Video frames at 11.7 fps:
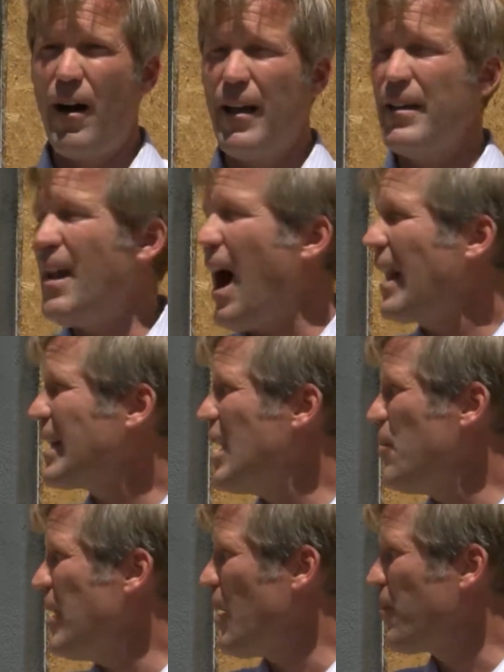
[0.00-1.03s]
not
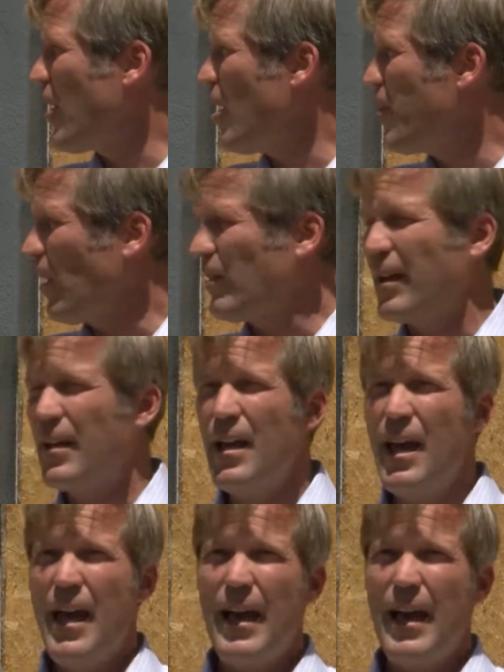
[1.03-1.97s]
keeping up their building